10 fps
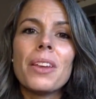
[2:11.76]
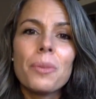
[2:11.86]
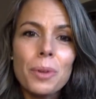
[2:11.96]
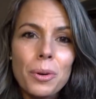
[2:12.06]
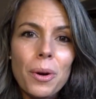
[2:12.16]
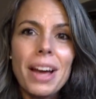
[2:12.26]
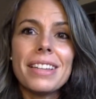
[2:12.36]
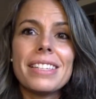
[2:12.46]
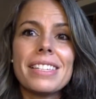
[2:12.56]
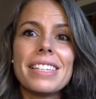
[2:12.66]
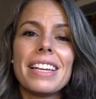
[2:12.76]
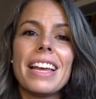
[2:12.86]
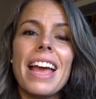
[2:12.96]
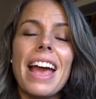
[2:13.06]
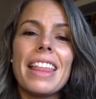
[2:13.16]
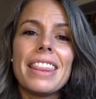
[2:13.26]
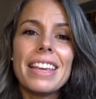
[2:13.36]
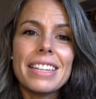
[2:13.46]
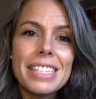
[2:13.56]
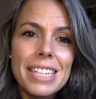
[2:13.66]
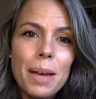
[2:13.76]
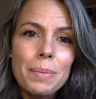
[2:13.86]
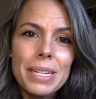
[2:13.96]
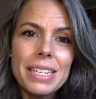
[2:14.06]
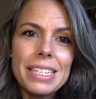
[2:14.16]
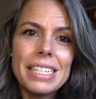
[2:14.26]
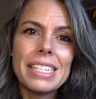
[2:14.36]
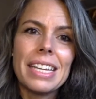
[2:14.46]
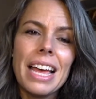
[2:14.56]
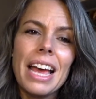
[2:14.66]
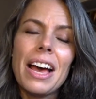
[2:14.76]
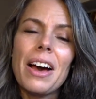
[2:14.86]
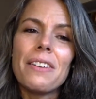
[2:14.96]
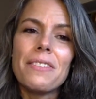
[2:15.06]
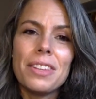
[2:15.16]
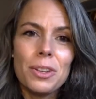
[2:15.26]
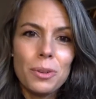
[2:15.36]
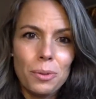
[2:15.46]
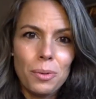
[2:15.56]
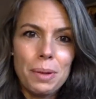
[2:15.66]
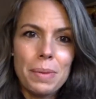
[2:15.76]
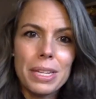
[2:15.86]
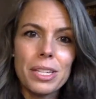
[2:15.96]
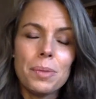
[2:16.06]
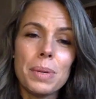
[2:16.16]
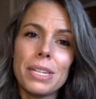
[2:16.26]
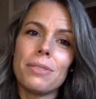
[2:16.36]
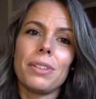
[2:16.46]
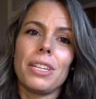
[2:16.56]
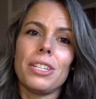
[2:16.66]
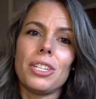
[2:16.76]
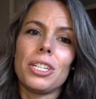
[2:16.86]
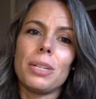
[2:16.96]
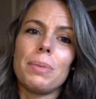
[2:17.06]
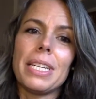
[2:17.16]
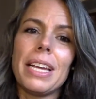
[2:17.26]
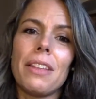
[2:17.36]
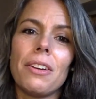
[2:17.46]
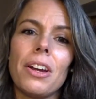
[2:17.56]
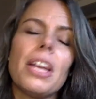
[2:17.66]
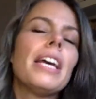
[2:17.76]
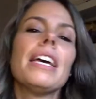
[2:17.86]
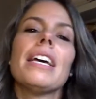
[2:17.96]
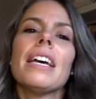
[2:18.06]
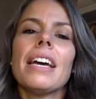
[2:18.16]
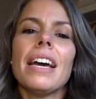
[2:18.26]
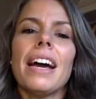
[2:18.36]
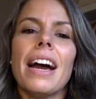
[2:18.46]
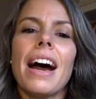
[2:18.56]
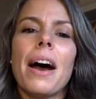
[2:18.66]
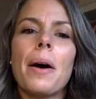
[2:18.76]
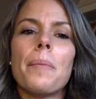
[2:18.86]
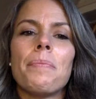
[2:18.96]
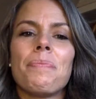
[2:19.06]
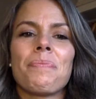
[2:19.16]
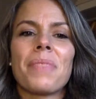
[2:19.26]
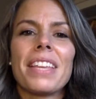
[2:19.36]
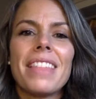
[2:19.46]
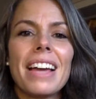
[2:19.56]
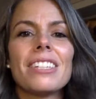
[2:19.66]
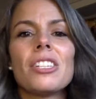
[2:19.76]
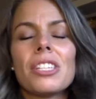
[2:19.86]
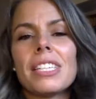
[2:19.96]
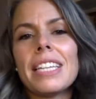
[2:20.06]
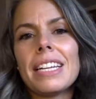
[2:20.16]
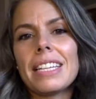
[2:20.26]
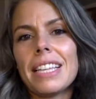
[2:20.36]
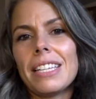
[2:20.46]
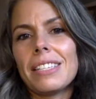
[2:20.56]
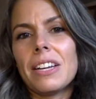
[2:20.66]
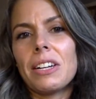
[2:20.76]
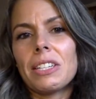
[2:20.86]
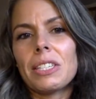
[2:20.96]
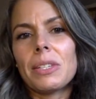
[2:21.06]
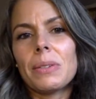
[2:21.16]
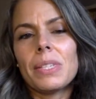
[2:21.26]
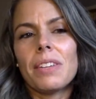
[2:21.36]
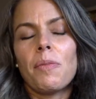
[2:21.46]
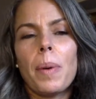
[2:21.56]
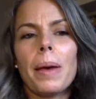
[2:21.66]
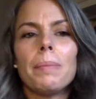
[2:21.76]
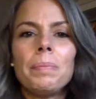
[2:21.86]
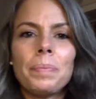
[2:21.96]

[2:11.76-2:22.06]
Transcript: request and the acceptance of the agreement to be in a relationship together, that is just dating, that's non-exclusive. But